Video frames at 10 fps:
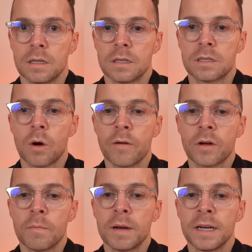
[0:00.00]
So I've
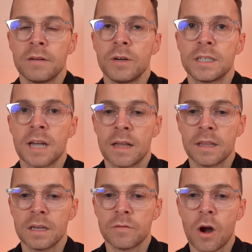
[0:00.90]
completely reset
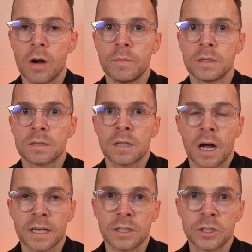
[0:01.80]
the environment so that
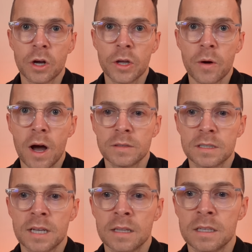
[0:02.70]
I can show you how to
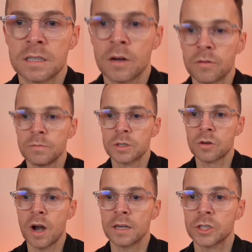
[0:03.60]
set this up from
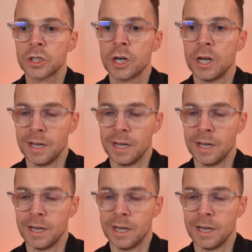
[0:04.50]
scratch.